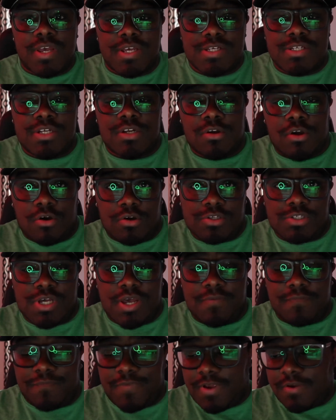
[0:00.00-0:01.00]
is their
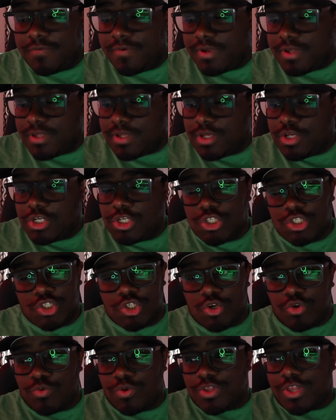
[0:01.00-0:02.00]
all-time favorite.
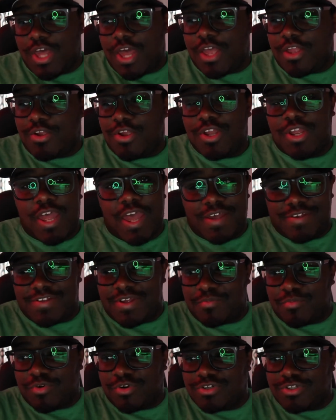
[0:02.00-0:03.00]
So with that, you need to ask
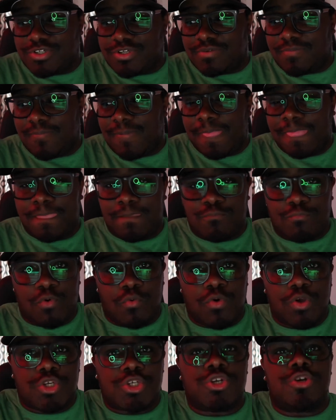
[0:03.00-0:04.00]
that person, well,
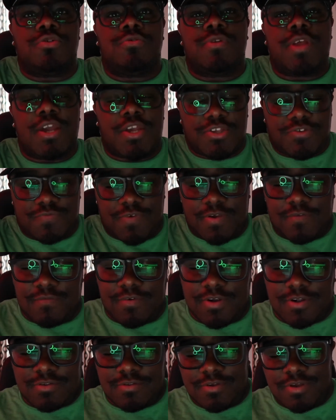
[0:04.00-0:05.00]
what's your next
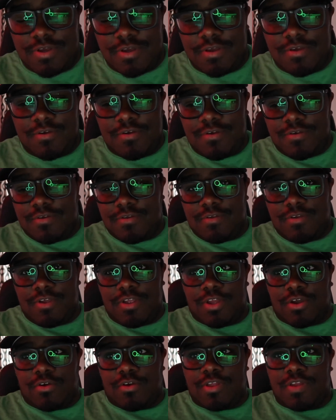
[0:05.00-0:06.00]
favorite?
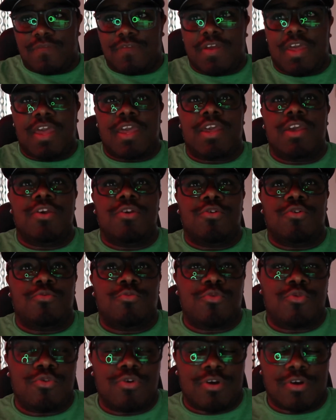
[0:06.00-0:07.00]
You know, and if they can't give you no
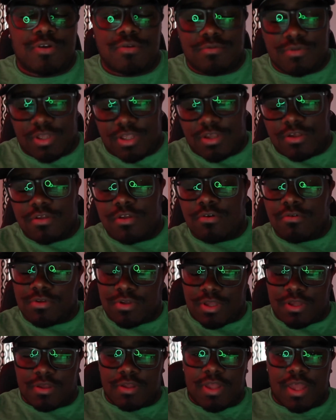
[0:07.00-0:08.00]
more, then you know
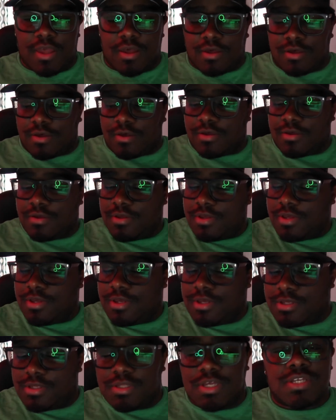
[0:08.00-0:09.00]
they're
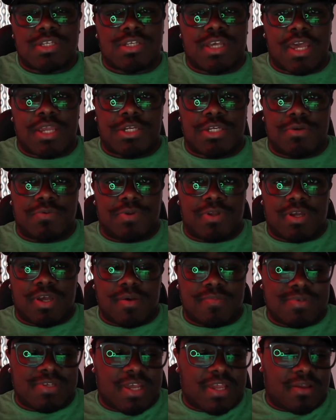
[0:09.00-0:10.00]
sketchy when it
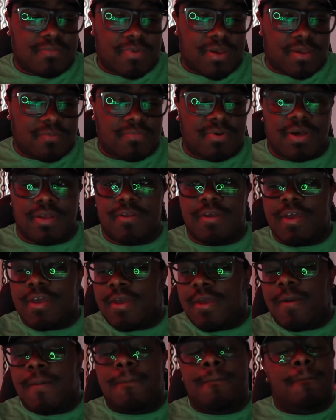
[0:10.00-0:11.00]
comes to anime. But
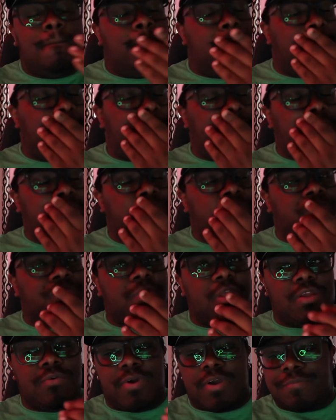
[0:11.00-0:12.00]

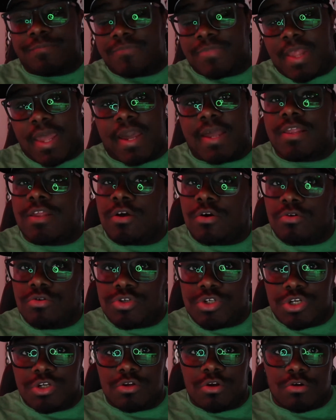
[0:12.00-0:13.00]
anyway, I got the
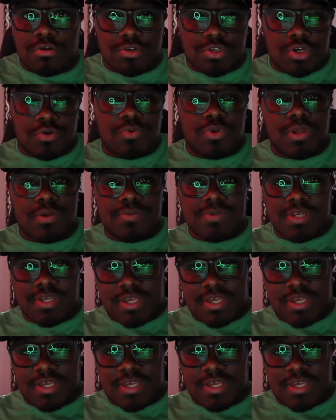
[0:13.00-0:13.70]
OG Naruto when he was a